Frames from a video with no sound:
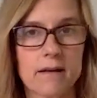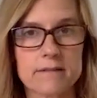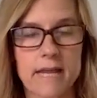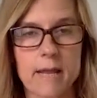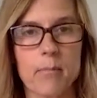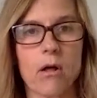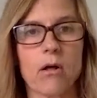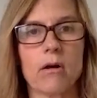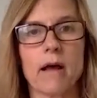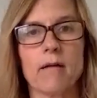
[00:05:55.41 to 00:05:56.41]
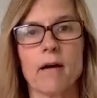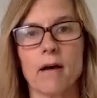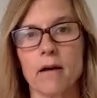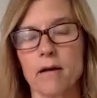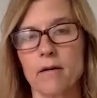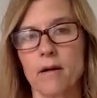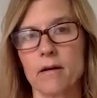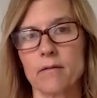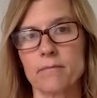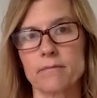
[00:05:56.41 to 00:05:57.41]
table,
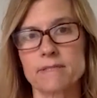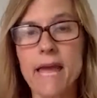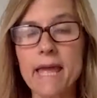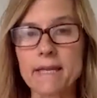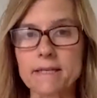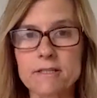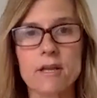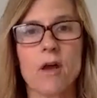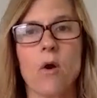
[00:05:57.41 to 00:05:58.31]
a tent,